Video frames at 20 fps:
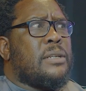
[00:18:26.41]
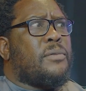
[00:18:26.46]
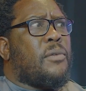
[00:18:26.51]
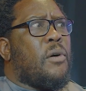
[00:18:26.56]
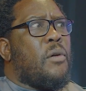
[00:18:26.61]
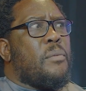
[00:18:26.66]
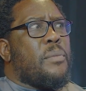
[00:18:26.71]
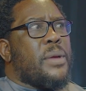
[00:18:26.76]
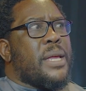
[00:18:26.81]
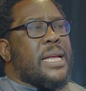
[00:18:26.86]

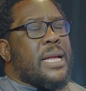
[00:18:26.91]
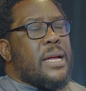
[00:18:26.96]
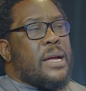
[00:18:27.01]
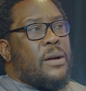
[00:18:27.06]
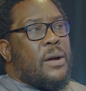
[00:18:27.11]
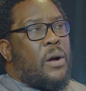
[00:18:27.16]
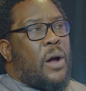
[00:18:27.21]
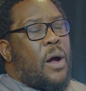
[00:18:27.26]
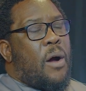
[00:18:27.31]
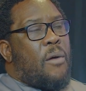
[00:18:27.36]

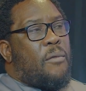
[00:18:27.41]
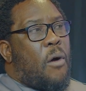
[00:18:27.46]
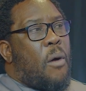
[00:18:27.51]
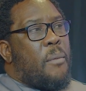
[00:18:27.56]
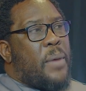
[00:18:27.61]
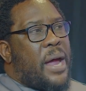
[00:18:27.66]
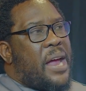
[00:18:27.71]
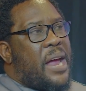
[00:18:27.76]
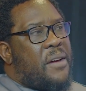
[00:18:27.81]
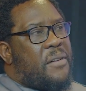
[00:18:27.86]

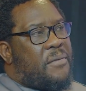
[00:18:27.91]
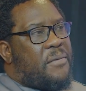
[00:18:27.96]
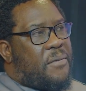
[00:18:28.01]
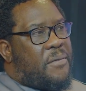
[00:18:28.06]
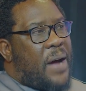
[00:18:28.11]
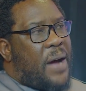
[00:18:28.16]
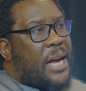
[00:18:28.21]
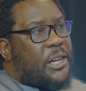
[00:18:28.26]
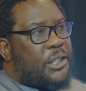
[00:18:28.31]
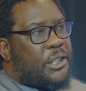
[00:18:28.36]
from her
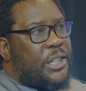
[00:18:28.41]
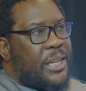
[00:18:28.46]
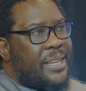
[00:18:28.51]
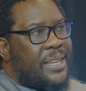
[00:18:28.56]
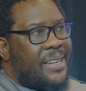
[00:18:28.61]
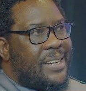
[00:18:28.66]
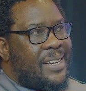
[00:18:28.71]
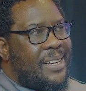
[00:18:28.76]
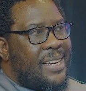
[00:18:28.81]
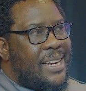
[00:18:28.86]

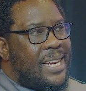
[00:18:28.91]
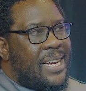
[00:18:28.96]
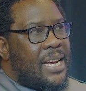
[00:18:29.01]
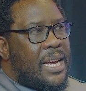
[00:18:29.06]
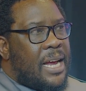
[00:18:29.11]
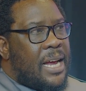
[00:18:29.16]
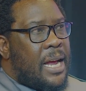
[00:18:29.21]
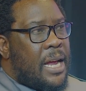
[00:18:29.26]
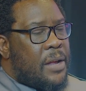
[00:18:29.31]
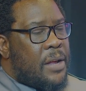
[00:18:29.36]
faction.
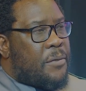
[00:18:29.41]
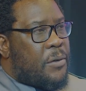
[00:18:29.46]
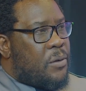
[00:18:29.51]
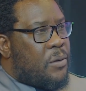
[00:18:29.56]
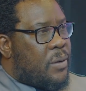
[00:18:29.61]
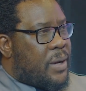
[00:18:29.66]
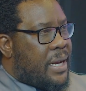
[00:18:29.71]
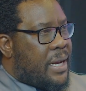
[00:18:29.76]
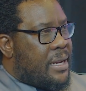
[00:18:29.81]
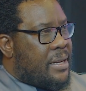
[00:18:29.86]
If you
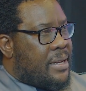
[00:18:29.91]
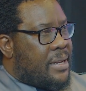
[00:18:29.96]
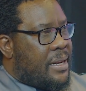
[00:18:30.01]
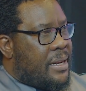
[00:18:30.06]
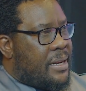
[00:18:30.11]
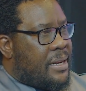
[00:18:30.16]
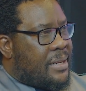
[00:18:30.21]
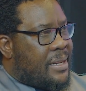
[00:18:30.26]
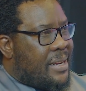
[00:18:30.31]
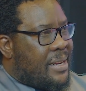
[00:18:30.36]
look at
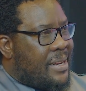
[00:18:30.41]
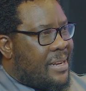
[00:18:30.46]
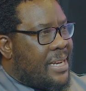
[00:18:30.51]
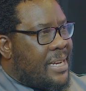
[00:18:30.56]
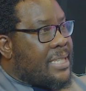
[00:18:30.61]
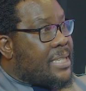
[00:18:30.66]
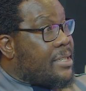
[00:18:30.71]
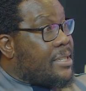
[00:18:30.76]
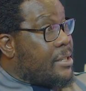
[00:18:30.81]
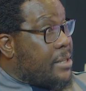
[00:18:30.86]
the
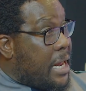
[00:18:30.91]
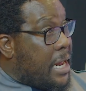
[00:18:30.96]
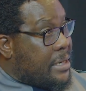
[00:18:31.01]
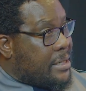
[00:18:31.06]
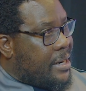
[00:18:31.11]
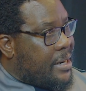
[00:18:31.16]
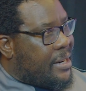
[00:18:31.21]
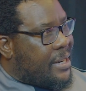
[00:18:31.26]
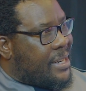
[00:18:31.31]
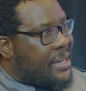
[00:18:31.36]
Estina
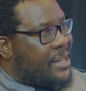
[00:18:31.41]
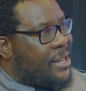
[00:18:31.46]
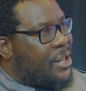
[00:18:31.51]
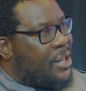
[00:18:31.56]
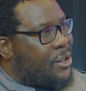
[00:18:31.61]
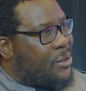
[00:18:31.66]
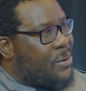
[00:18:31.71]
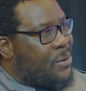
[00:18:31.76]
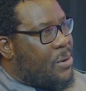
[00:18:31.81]
Terry issue,